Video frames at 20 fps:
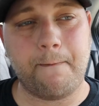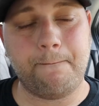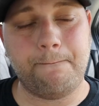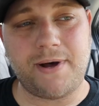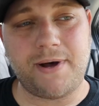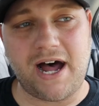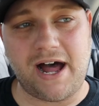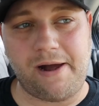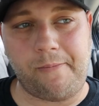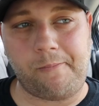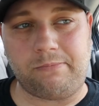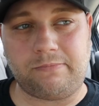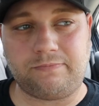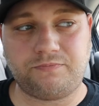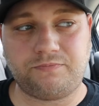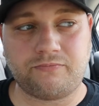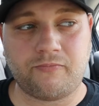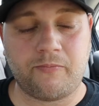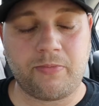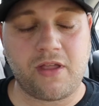but
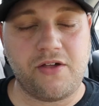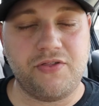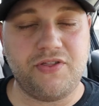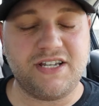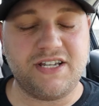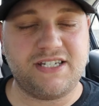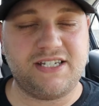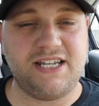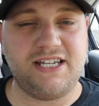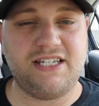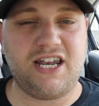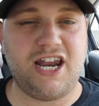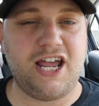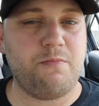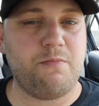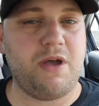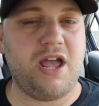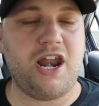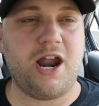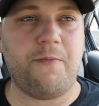the
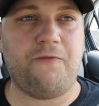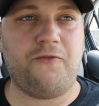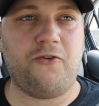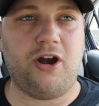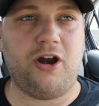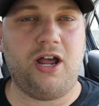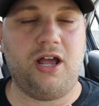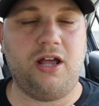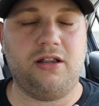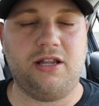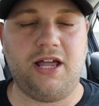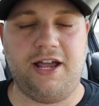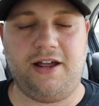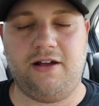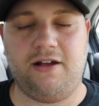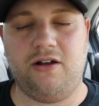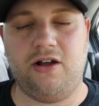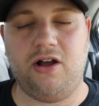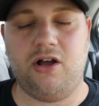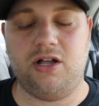seasoning made up for it,
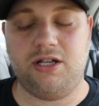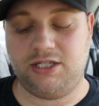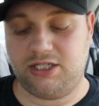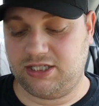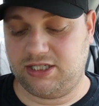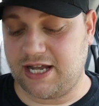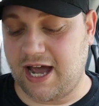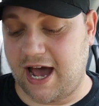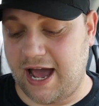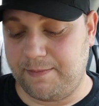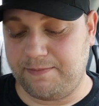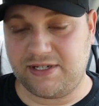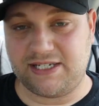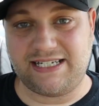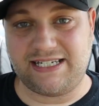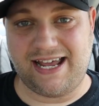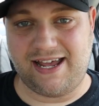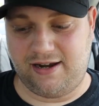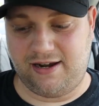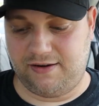like times
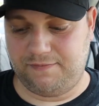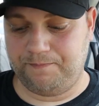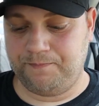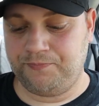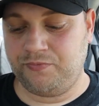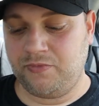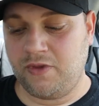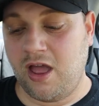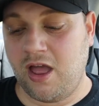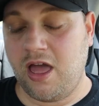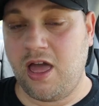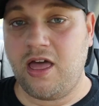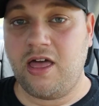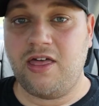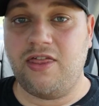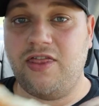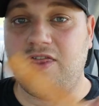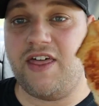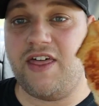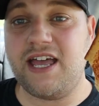10.
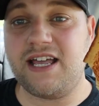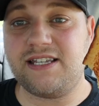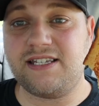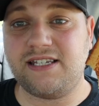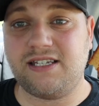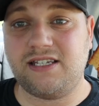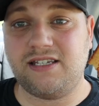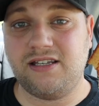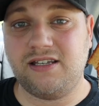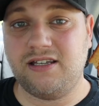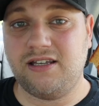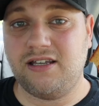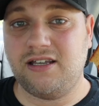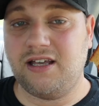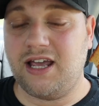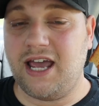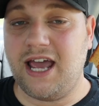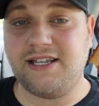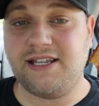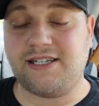This
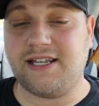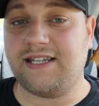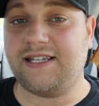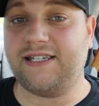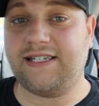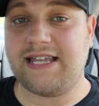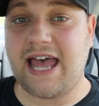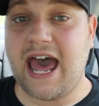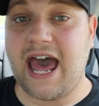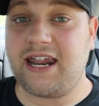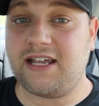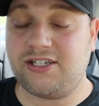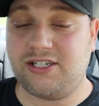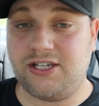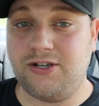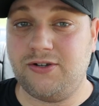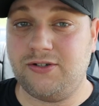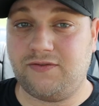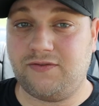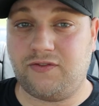is a sad
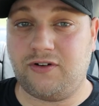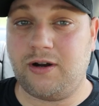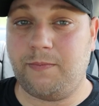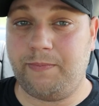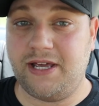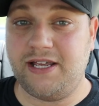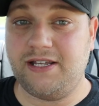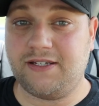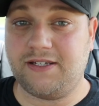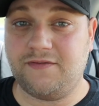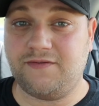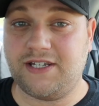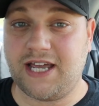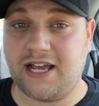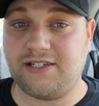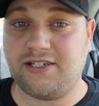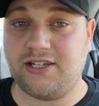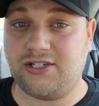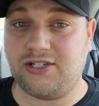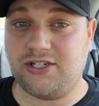excuse for a piece of
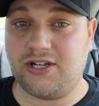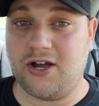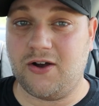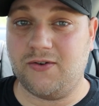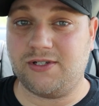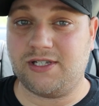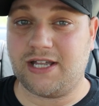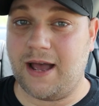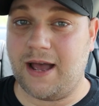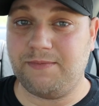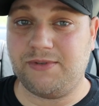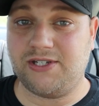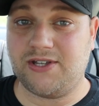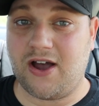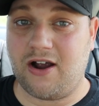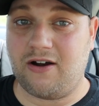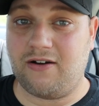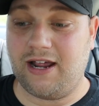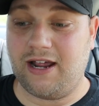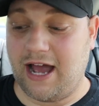Texas toast. I'm
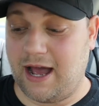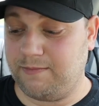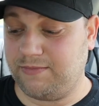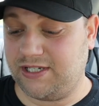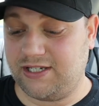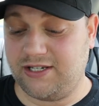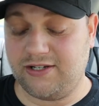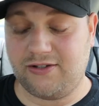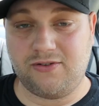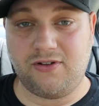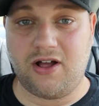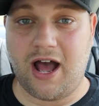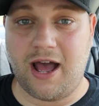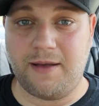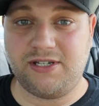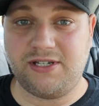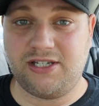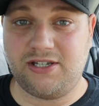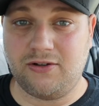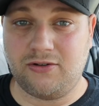sorry. I'm still
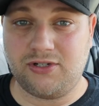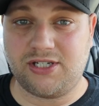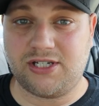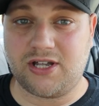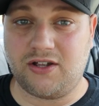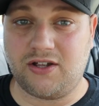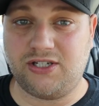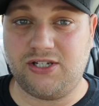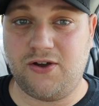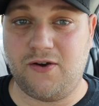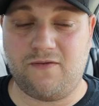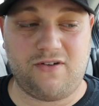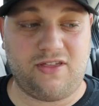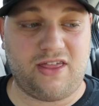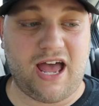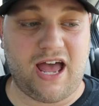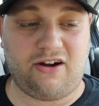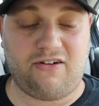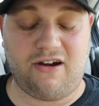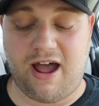salty over
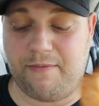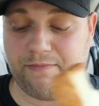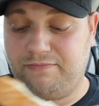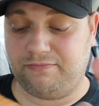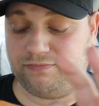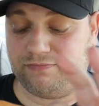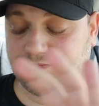that crap.